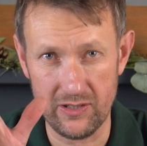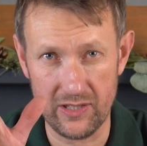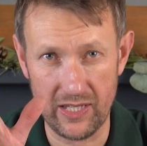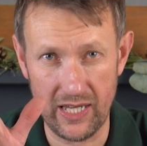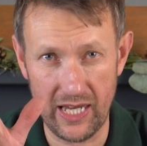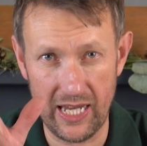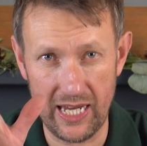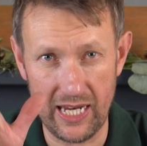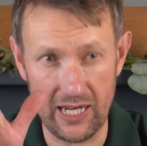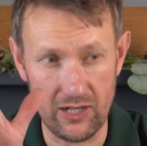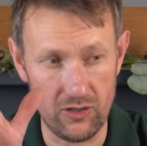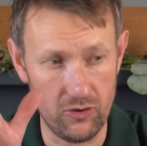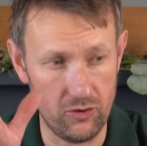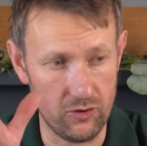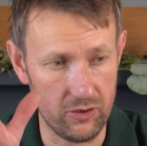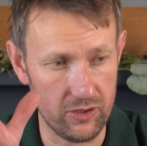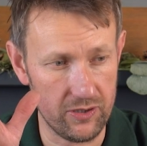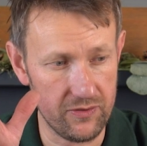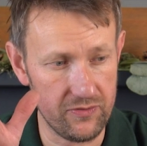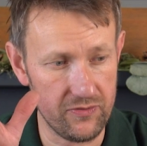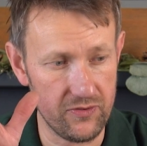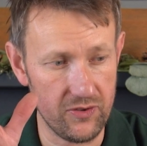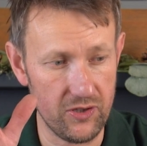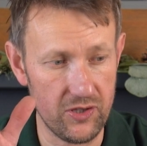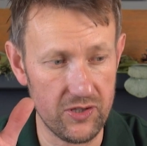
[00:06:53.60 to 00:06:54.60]
UK in
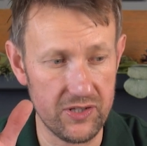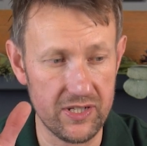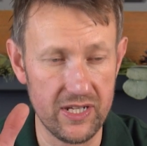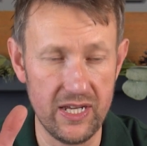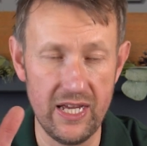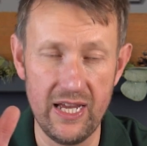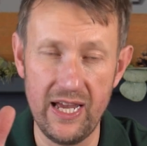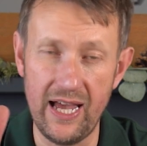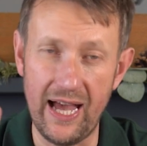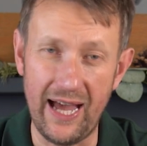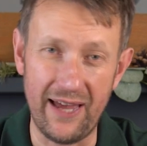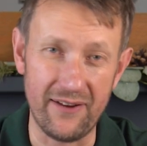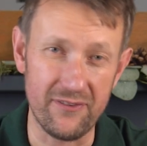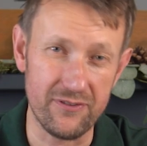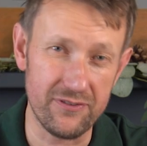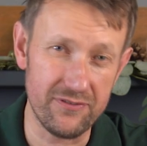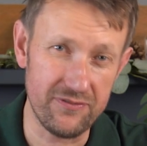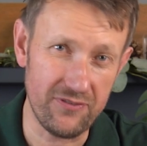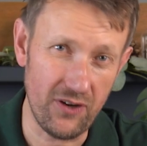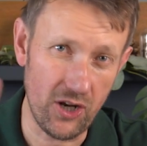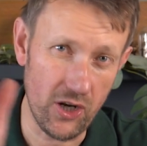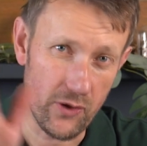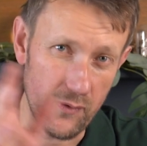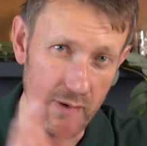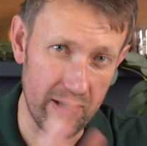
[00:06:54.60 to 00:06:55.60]
Hungerford, and
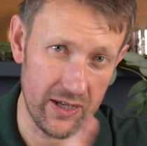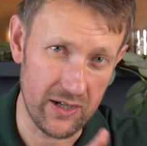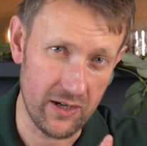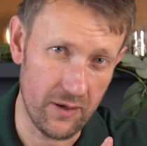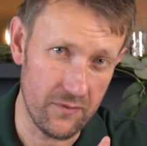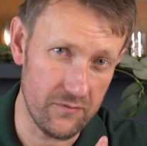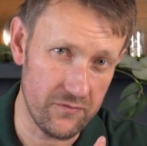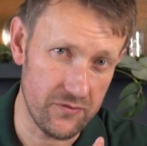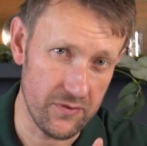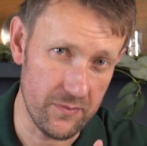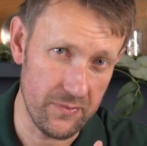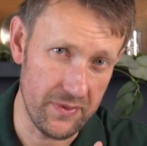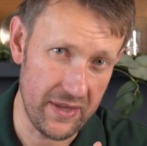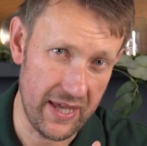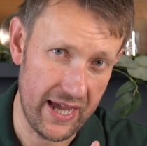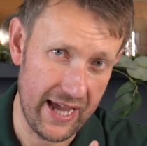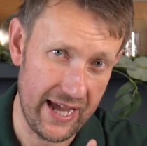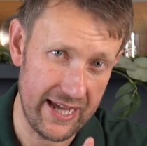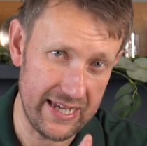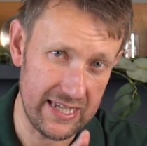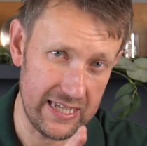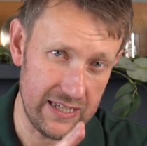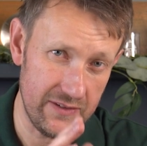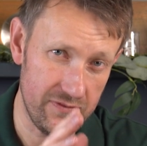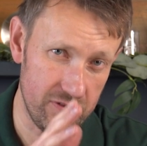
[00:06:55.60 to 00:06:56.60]
following on from
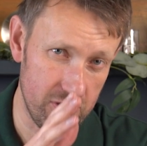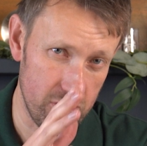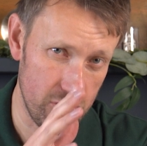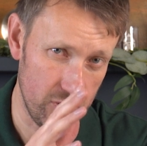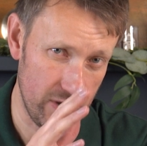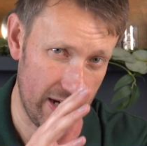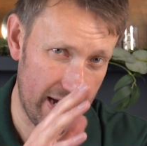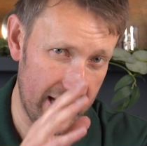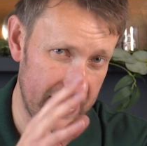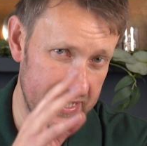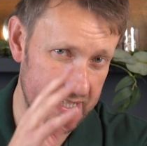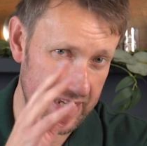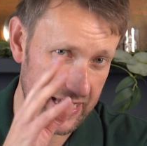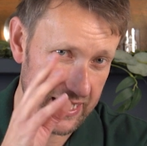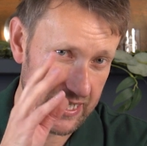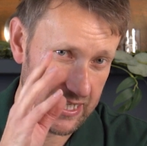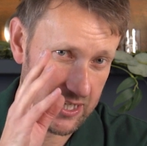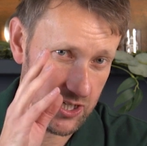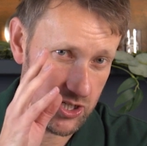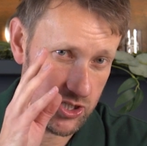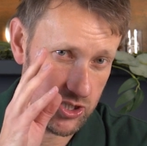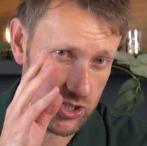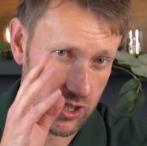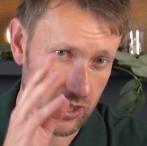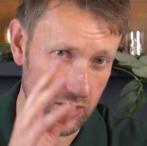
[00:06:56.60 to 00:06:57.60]
that, if you had a
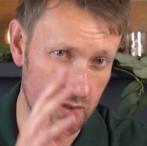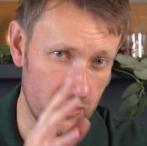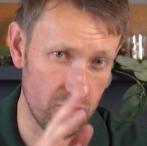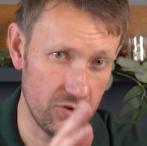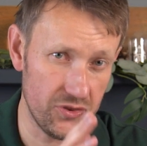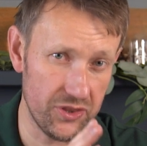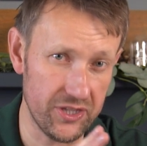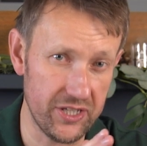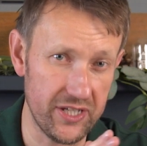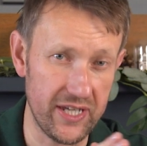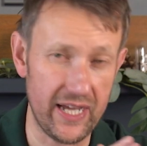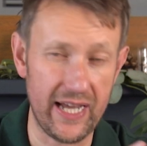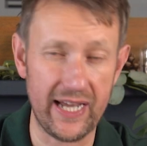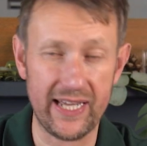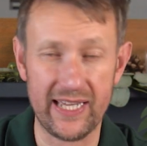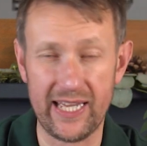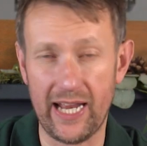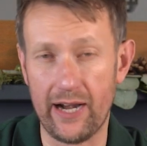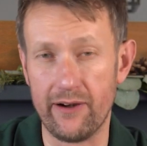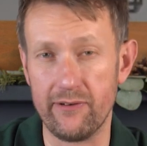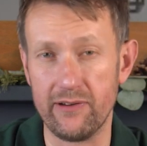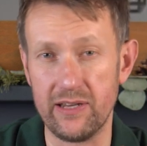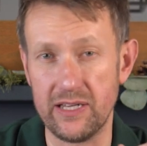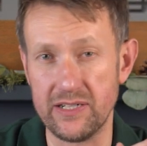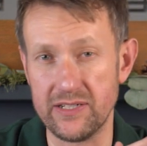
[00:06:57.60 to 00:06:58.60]
shotgun that
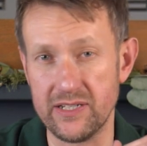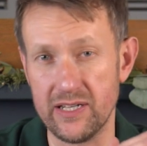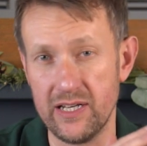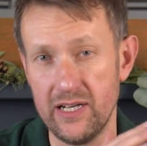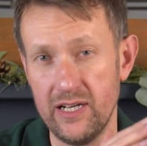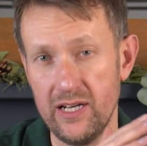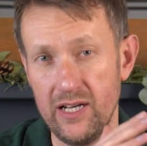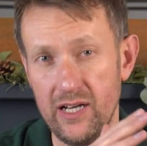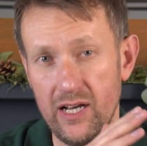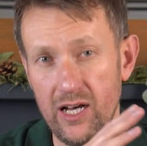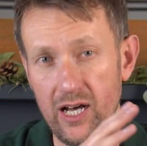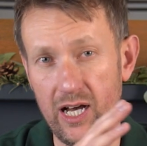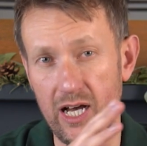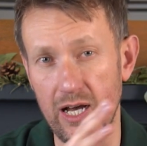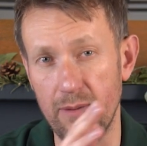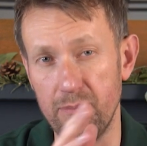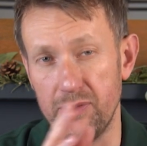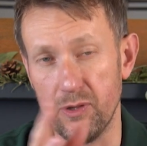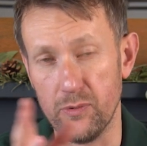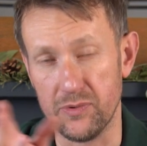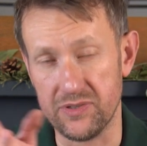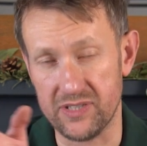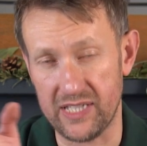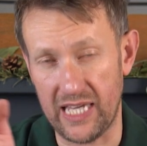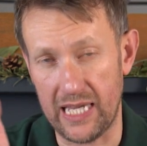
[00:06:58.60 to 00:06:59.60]
carried
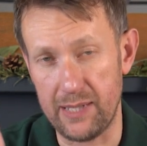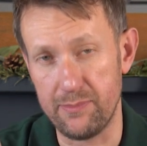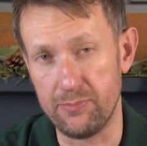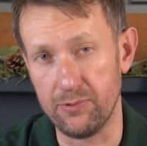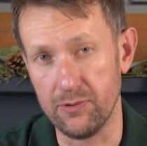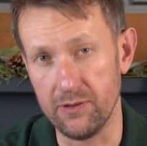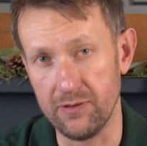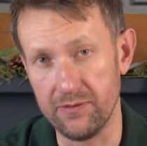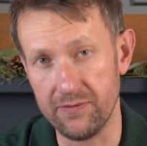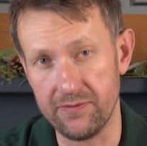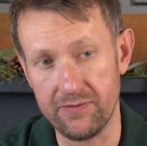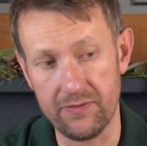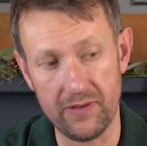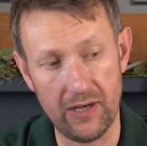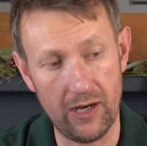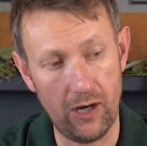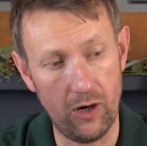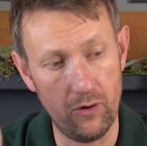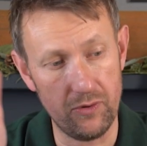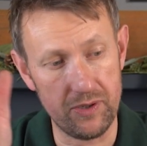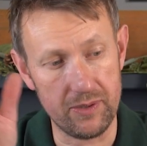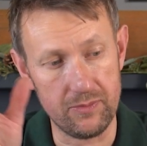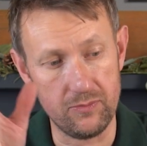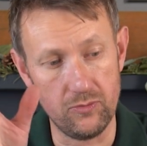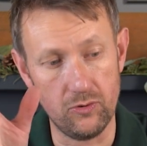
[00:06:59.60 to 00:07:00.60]
that was capable of
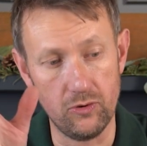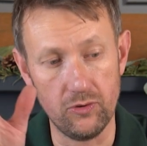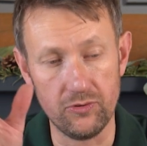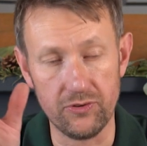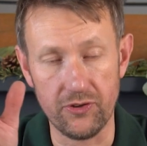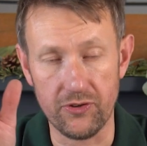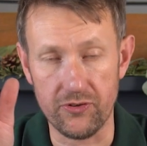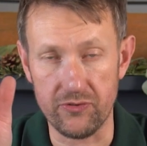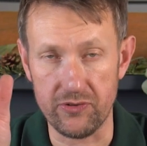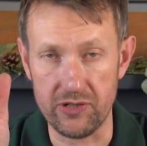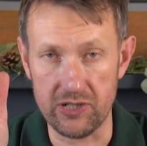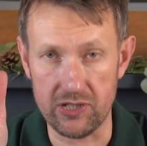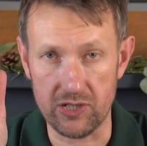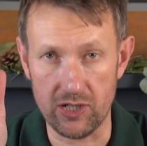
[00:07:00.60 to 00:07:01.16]
holding more than 3